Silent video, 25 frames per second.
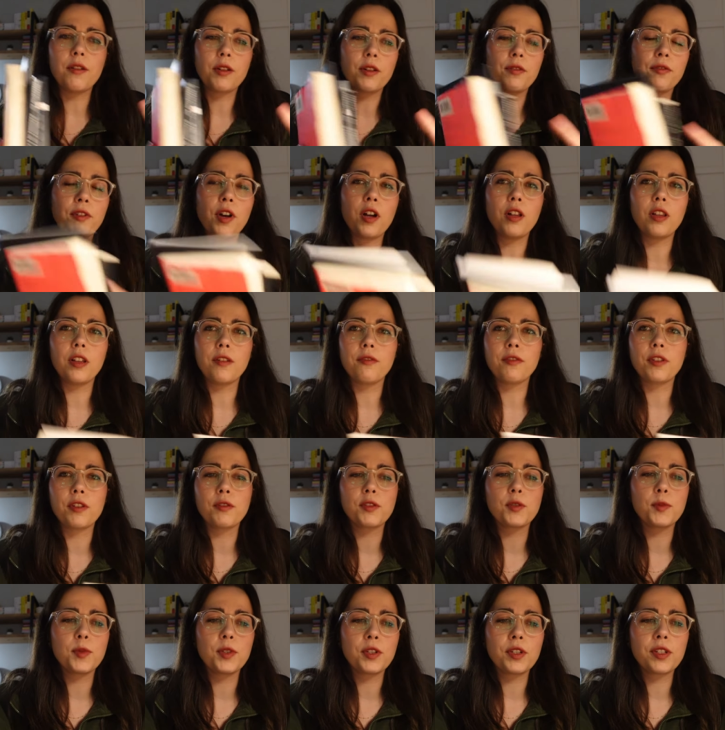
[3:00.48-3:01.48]
out of all of
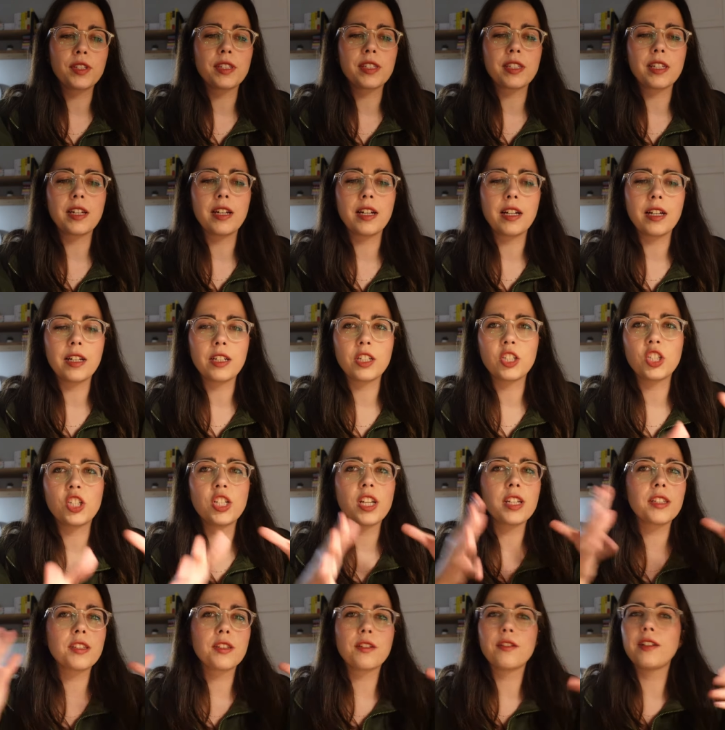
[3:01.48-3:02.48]
those books,
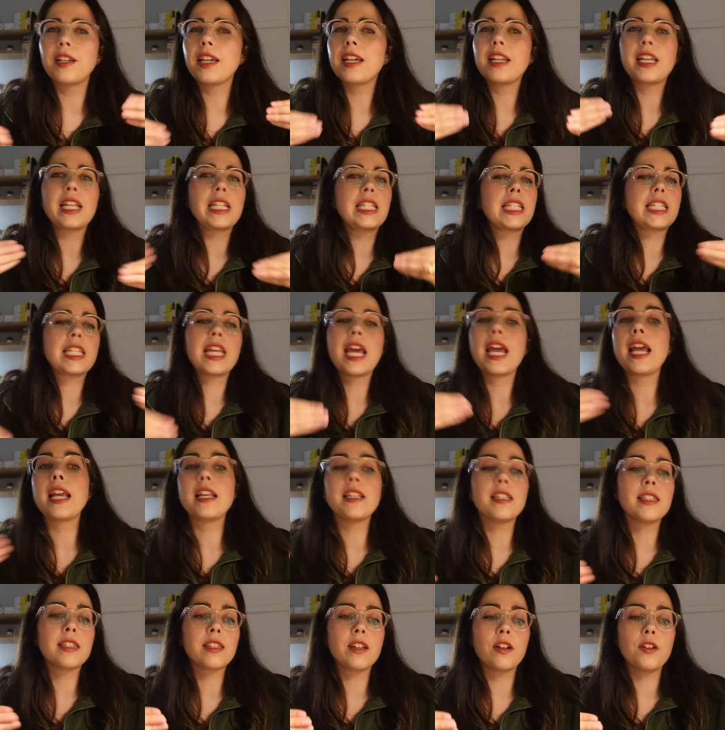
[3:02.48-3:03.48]
just to get a
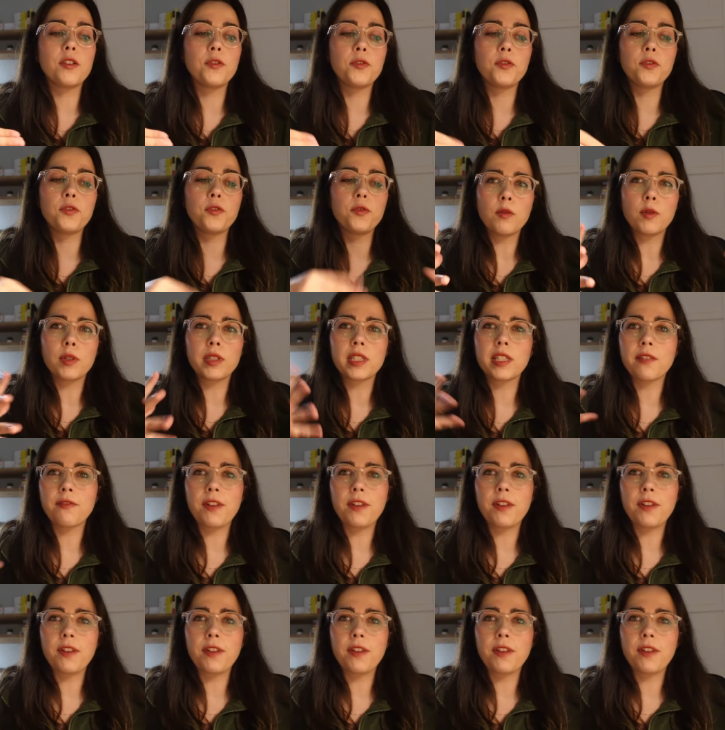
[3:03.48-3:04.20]
taste of what's the